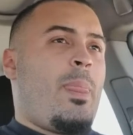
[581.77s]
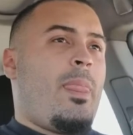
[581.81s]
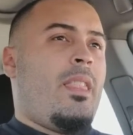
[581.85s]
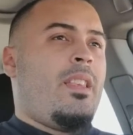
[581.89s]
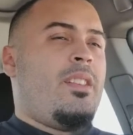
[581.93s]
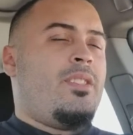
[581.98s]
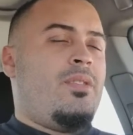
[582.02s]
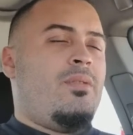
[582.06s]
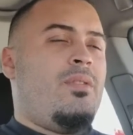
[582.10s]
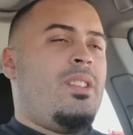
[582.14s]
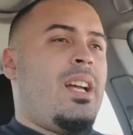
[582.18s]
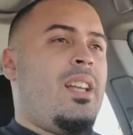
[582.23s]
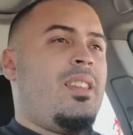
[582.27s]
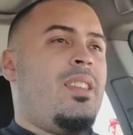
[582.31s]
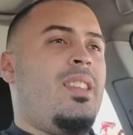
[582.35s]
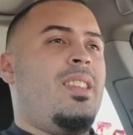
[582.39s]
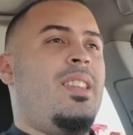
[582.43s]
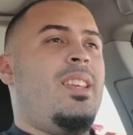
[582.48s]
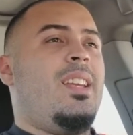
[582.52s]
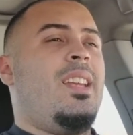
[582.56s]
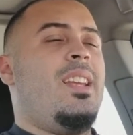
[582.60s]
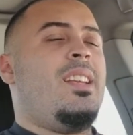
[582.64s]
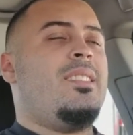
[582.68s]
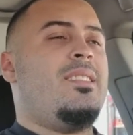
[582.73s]
So now the
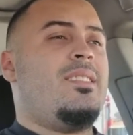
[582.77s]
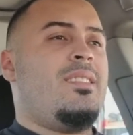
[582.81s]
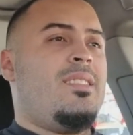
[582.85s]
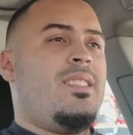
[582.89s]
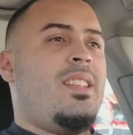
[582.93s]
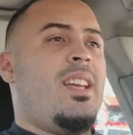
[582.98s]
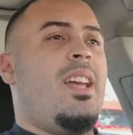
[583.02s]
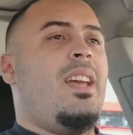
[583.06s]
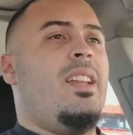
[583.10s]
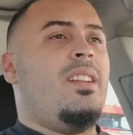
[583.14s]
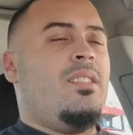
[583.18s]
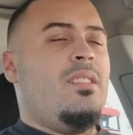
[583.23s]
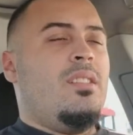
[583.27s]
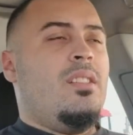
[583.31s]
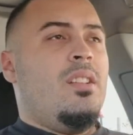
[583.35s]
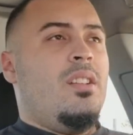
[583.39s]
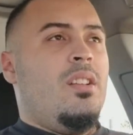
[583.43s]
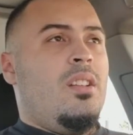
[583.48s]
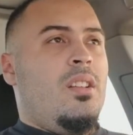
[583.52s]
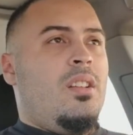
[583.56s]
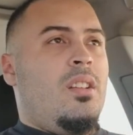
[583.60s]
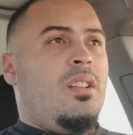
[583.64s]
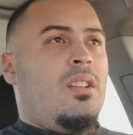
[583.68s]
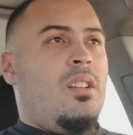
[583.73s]
thing is that
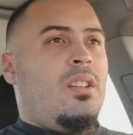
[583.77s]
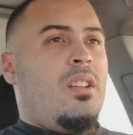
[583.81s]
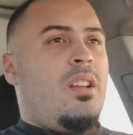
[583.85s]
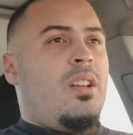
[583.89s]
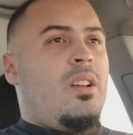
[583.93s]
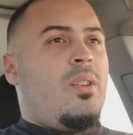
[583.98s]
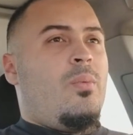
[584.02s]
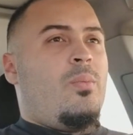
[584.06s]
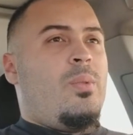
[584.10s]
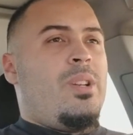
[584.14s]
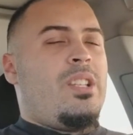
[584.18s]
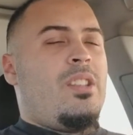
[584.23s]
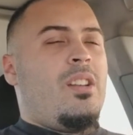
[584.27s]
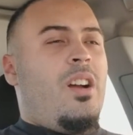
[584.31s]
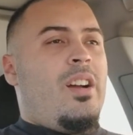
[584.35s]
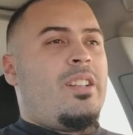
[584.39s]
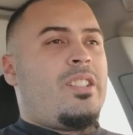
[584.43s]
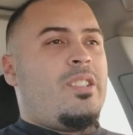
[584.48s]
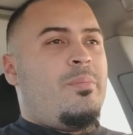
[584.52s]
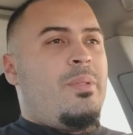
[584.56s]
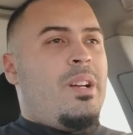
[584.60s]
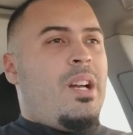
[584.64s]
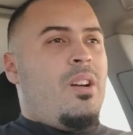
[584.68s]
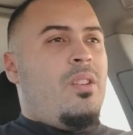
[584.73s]
we
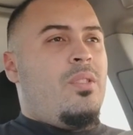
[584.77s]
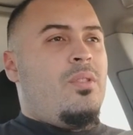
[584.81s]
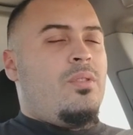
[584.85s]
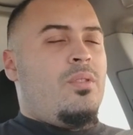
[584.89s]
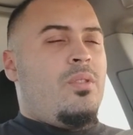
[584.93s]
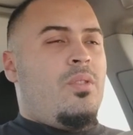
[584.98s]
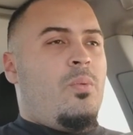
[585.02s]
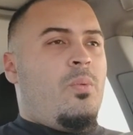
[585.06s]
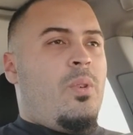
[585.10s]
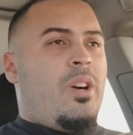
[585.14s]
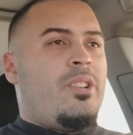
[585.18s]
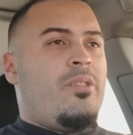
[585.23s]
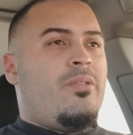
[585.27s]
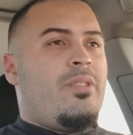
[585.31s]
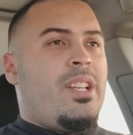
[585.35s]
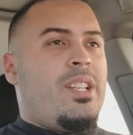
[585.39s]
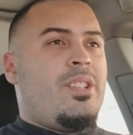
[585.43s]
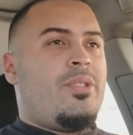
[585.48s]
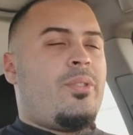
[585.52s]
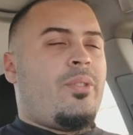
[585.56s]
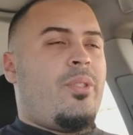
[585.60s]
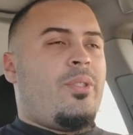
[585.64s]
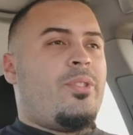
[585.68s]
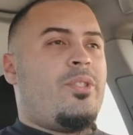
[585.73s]
talked about 1
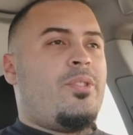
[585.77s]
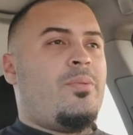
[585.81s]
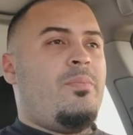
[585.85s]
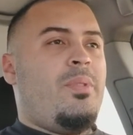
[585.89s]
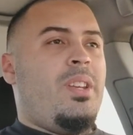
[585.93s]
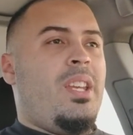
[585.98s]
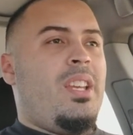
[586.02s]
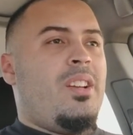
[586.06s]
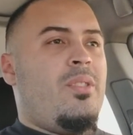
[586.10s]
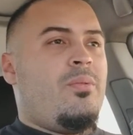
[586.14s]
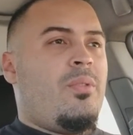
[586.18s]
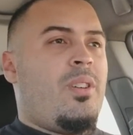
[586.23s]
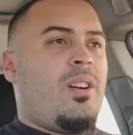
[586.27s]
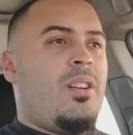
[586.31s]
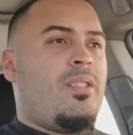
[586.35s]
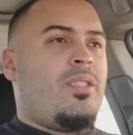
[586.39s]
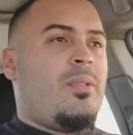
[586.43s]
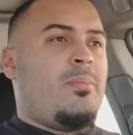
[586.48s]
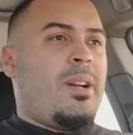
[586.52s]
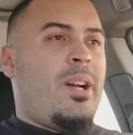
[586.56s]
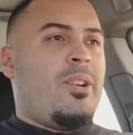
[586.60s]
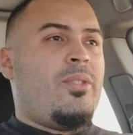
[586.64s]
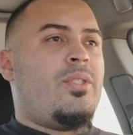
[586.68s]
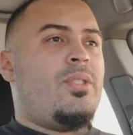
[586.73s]
resource being worth
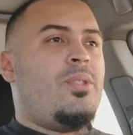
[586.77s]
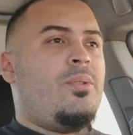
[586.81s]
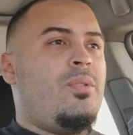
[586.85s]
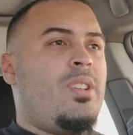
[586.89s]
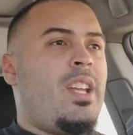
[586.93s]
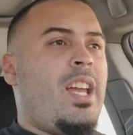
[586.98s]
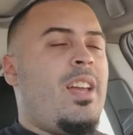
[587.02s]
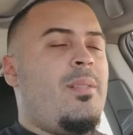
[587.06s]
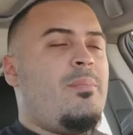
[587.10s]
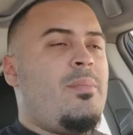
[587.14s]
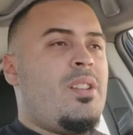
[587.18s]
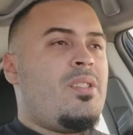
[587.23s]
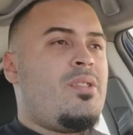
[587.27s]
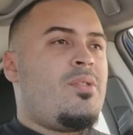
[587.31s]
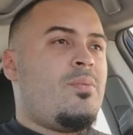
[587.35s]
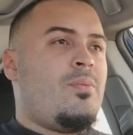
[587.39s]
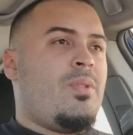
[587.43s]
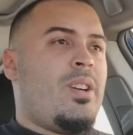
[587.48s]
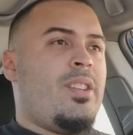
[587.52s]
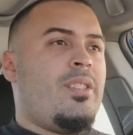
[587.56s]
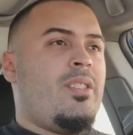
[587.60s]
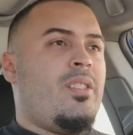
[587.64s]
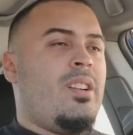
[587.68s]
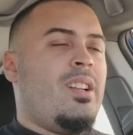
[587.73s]
about 2 damage,
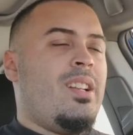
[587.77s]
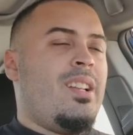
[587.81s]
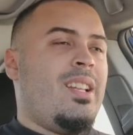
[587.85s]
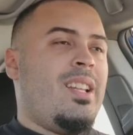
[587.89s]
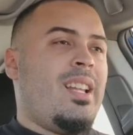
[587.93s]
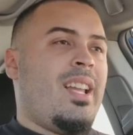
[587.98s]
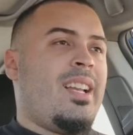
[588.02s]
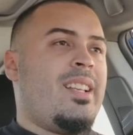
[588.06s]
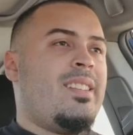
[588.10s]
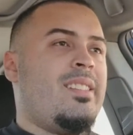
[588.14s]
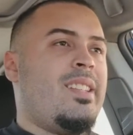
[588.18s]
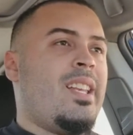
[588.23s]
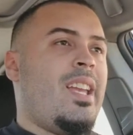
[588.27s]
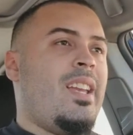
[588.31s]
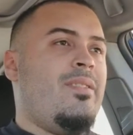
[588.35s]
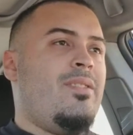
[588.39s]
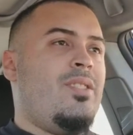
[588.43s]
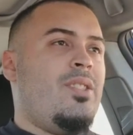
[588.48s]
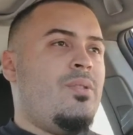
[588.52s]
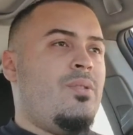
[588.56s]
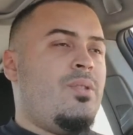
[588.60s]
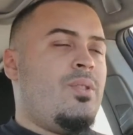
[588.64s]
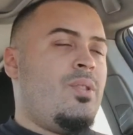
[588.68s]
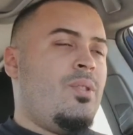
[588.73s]
whether it like saved
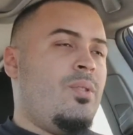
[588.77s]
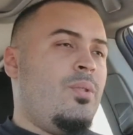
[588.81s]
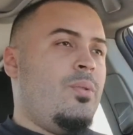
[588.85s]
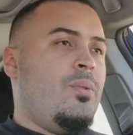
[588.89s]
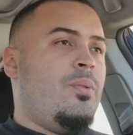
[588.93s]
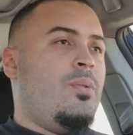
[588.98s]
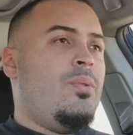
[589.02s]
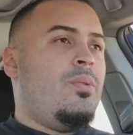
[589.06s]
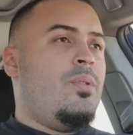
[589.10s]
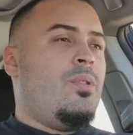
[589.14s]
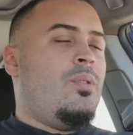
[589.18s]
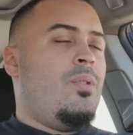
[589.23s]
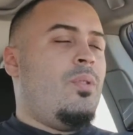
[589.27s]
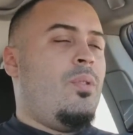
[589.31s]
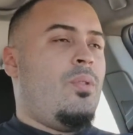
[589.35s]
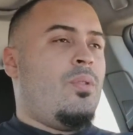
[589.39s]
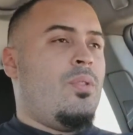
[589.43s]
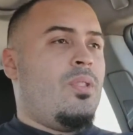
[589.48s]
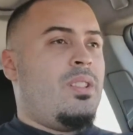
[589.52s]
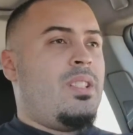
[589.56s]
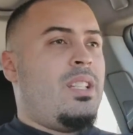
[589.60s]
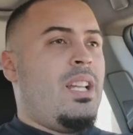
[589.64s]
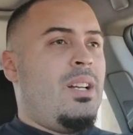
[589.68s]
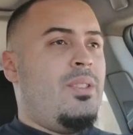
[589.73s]
you 2
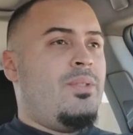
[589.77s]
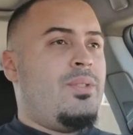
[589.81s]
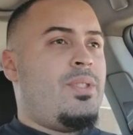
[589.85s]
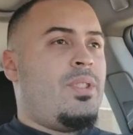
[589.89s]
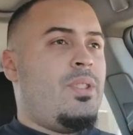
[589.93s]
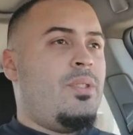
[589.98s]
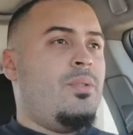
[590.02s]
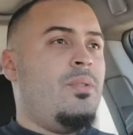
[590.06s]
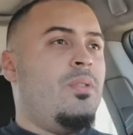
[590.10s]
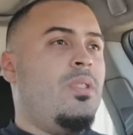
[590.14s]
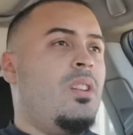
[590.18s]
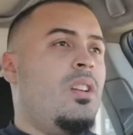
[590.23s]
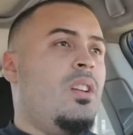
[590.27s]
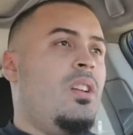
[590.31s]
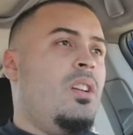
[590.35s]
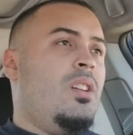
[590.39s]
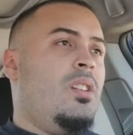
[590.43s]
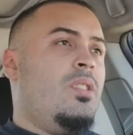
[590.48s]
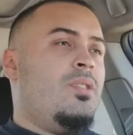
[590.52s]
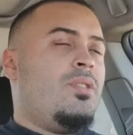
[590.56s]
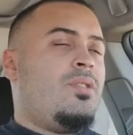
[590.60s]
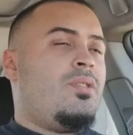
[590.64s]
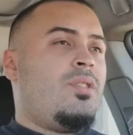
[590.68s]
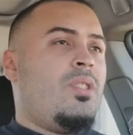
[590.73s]
or dealt 2.
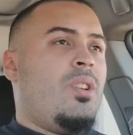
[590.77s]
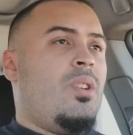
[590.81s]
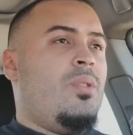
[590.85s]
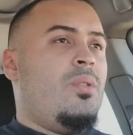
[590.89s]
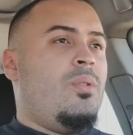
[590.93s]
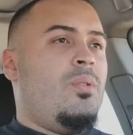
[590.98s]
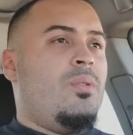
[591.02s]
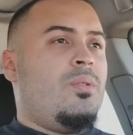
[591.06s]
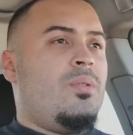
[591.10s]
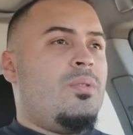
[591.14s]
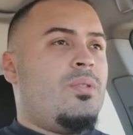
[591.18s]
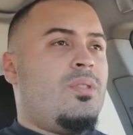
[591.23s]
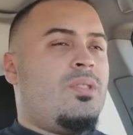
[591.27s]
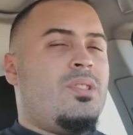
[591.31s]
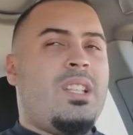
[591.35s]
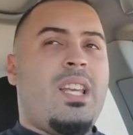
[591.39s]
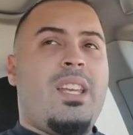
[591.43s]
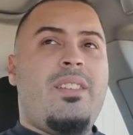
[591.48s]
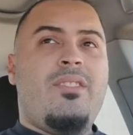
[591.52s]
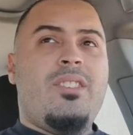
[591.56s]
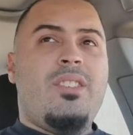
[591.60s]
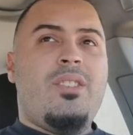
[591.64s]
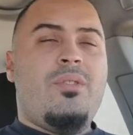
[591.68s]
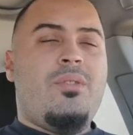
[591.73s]
So
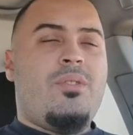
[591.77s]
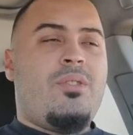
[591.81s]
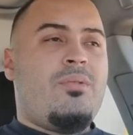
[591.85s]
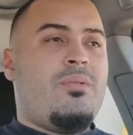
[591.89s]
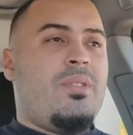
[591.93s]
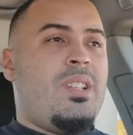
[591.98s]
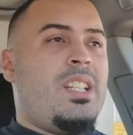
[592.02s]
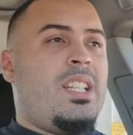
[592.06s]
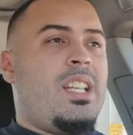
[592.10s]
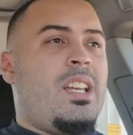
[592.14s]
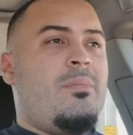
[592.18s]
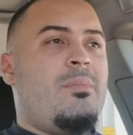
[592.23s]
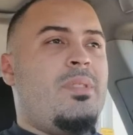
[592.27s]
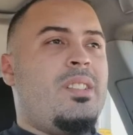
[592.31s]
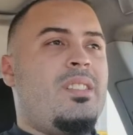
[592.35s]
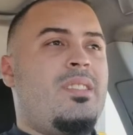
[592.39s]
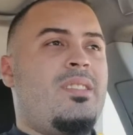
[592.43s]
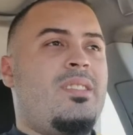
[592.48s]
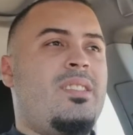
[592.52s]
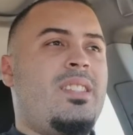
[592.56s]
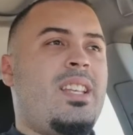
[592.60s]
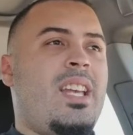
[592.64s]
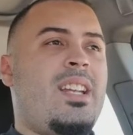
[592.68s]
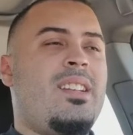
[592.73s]
saving you 3 damage
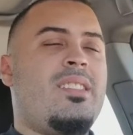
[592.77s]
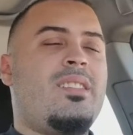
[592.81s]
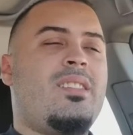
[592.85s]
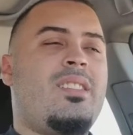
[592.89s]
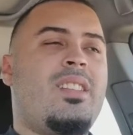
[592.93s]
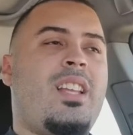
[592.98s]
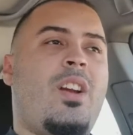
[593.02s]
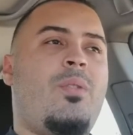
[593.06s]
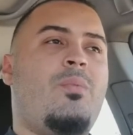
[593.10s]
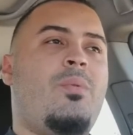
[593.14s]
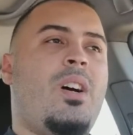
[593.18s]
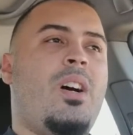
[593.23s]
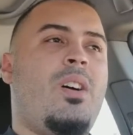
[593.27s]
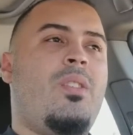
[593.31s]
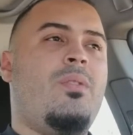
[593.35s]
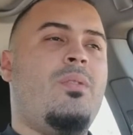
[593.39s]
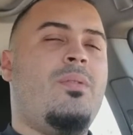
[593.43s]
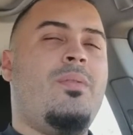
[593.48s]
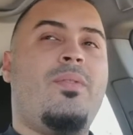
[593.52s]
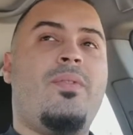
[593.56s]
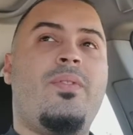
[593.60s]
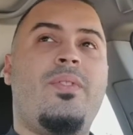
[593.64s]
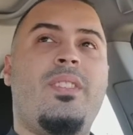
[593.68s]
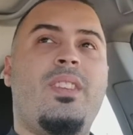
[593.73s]
instead is just like, well,
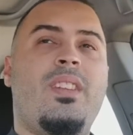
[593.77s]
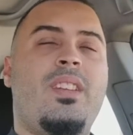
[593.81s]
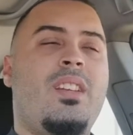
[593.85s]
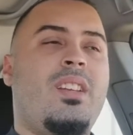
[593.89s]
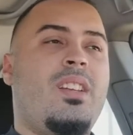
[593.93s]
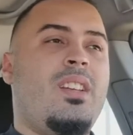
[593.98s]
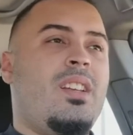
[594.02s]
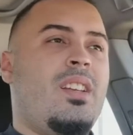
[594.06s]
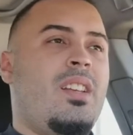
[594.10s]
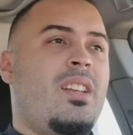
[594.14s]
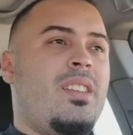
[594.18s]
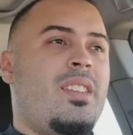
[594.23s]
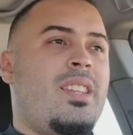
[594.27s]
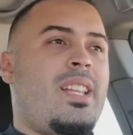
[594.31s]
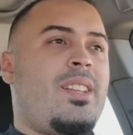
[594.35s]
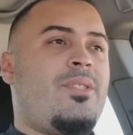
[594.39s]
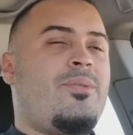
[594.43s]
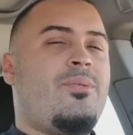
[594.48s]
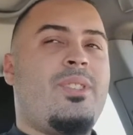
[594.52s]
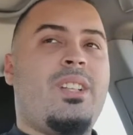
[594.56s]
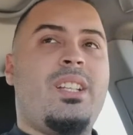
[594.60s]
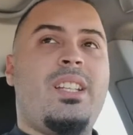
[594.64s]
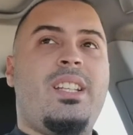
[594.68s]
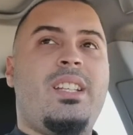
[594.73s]

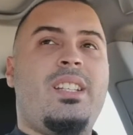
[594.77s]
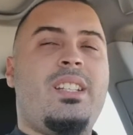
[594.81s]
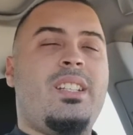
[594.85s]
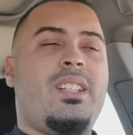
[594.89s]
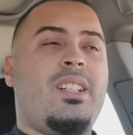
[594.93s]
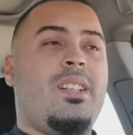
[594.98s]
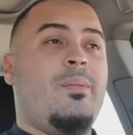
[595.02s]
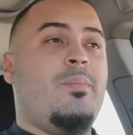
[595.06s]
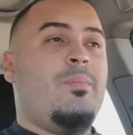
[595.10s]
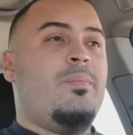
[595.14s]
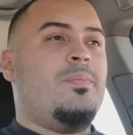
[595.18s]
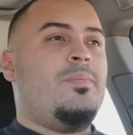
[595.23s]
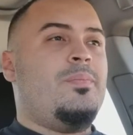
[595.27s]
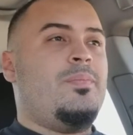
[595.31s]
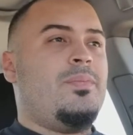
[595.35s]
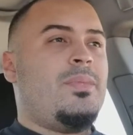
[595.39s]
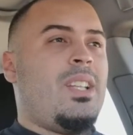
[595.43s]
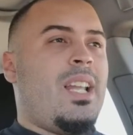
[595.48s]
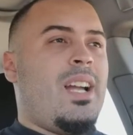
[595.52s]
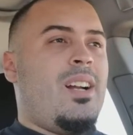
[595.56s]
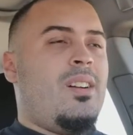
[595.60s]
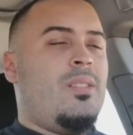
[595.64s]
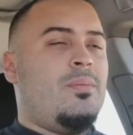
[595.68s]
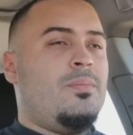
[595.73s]
that's really good.
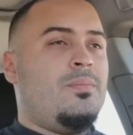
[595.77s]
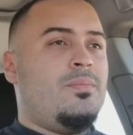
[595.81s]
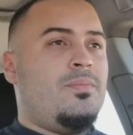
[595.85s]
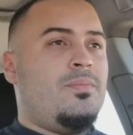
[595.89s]
Now,